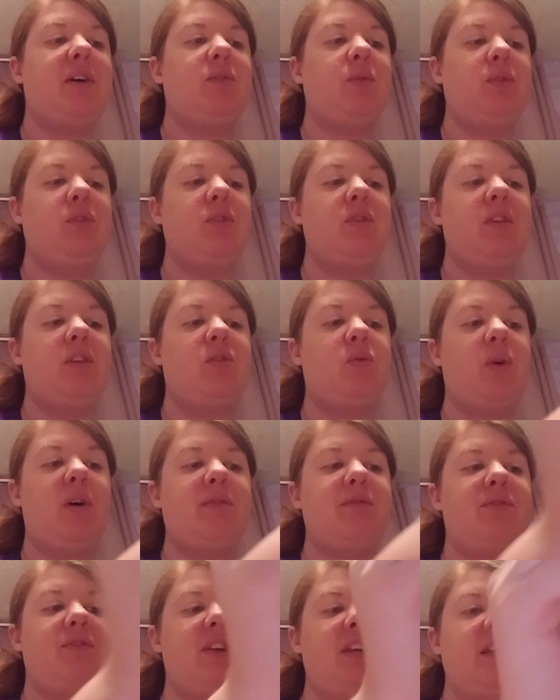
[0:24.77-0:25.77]
as well do this while
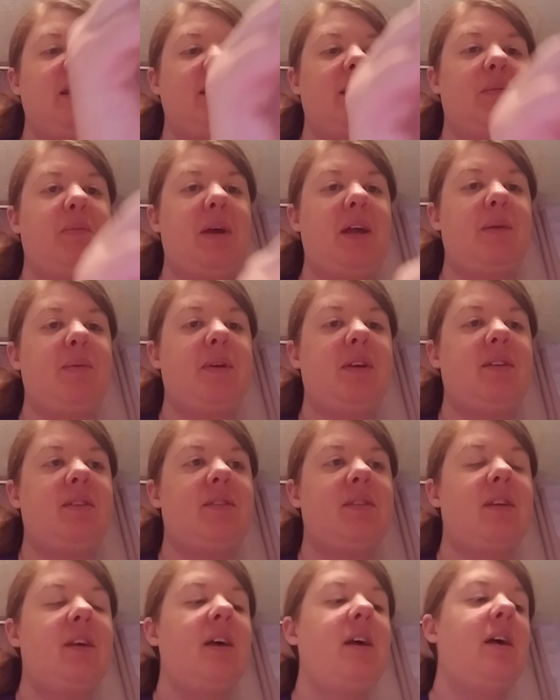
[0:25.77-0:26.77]
I'm feeding the
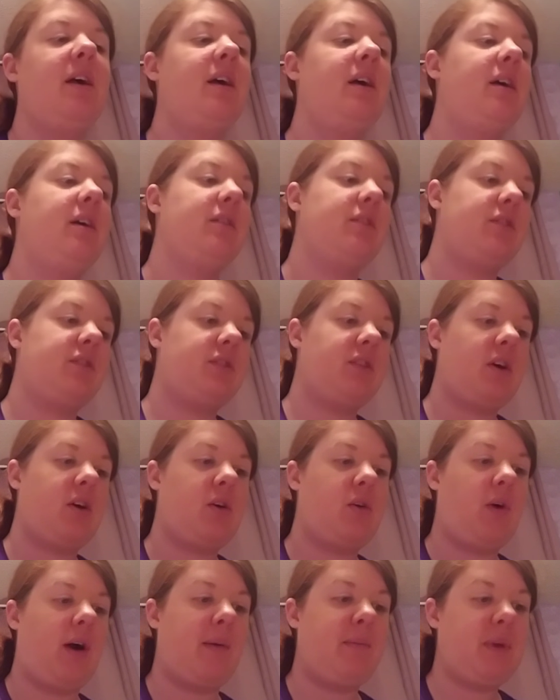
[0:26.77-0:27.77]
babies.
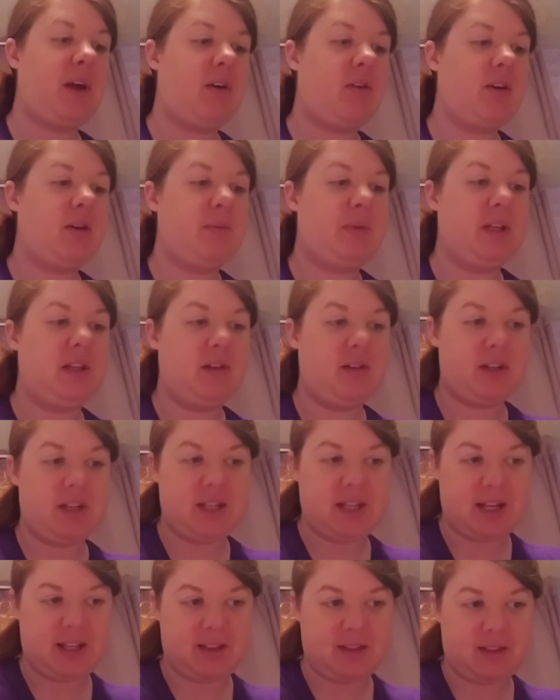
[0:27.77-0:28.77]
So I'm not going to be
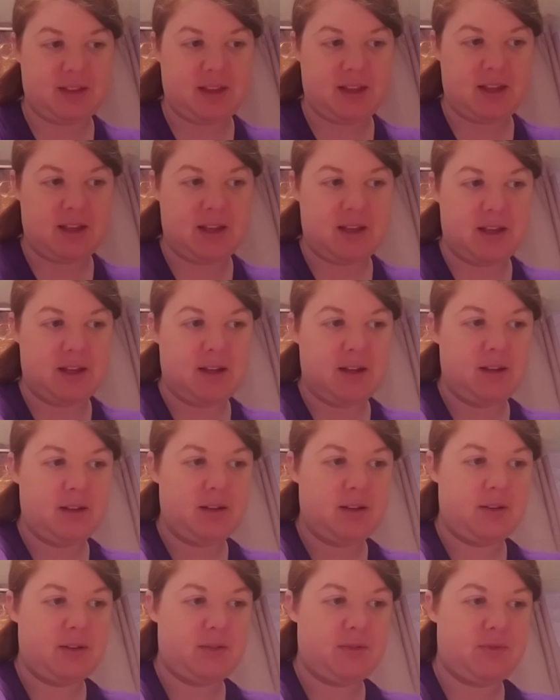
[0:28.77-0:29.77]
looking at the
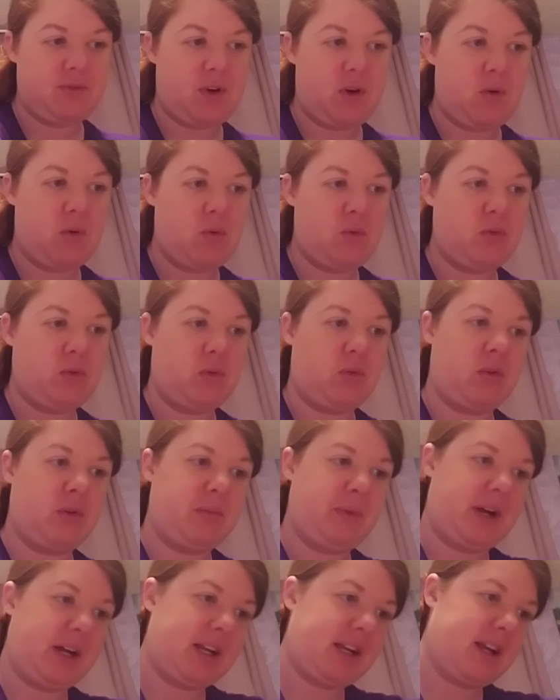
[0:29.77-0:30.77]
phone or
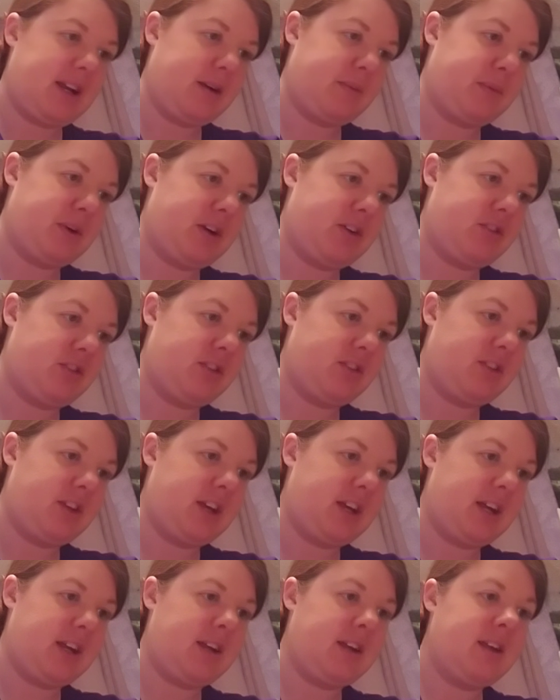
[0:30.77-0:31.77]
my camera, I should
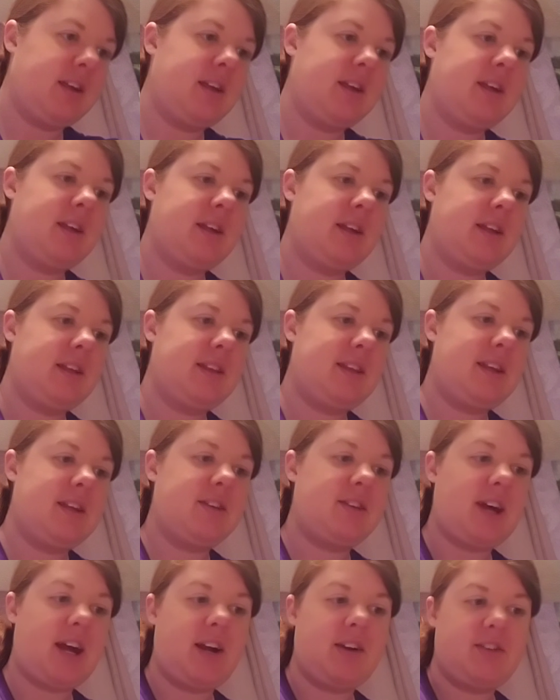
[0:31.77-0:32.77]
say, the
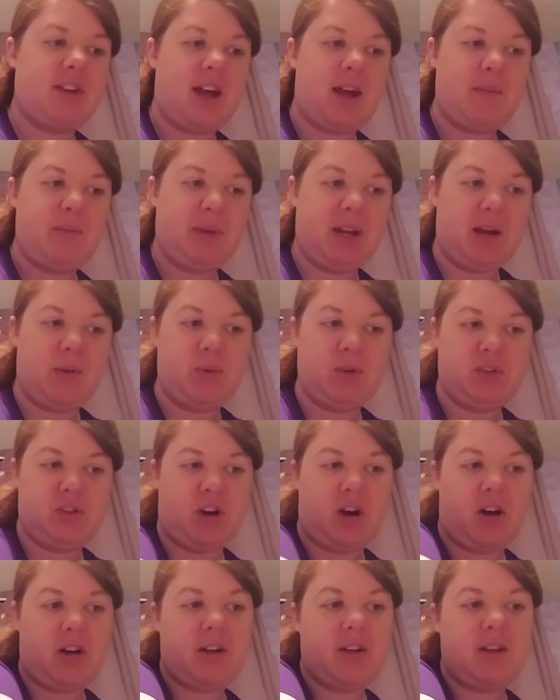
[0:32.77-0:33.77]
entire time, but I will
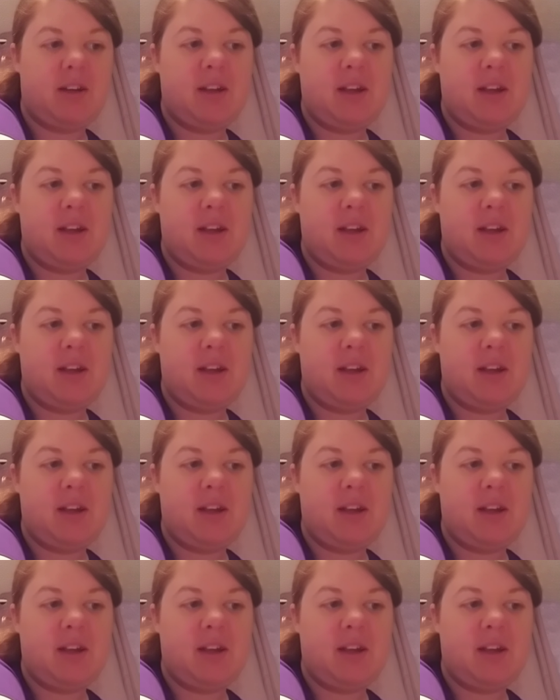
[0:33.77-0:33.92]
talk.